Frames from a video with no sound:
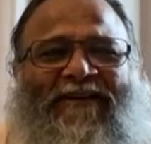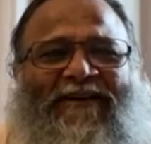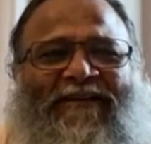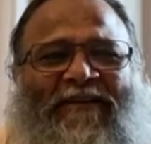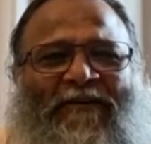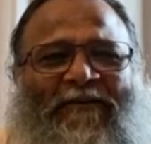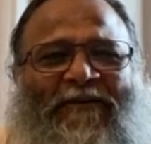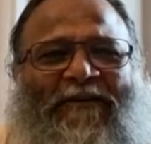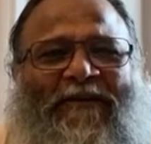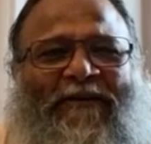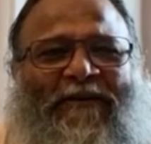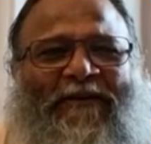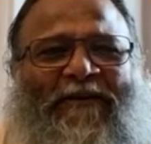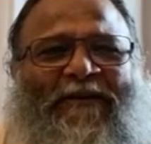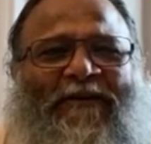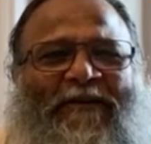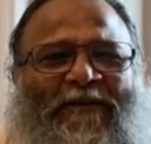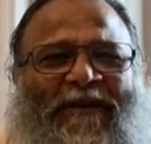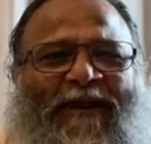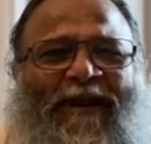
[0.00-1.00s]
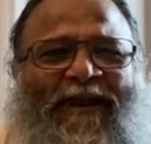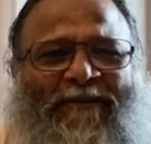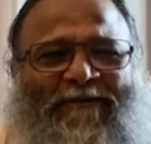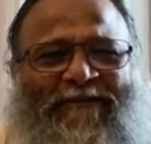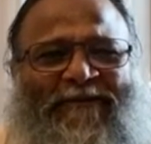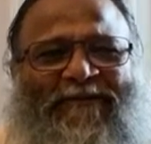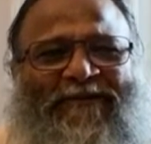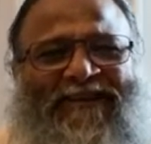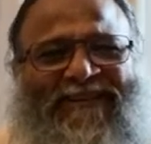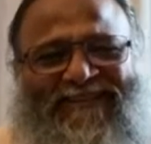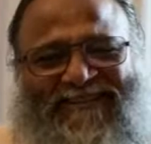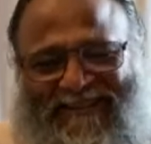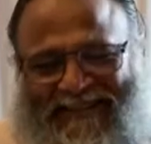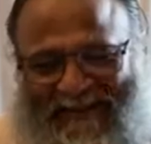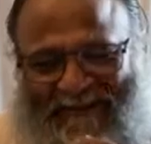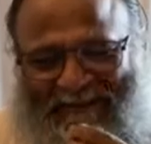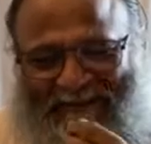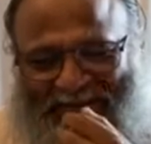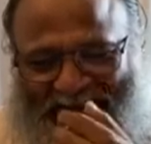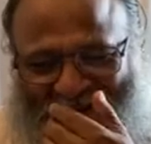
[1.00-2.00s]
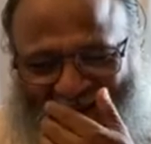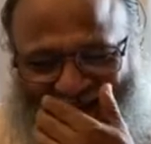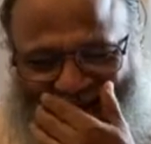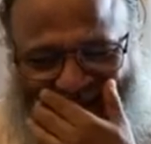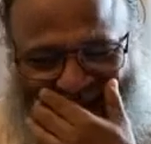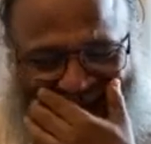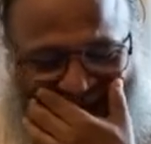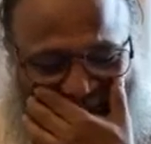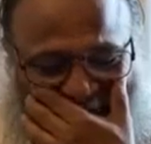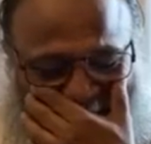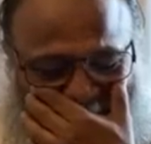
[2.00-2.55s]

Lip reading: So you came to the scriptures.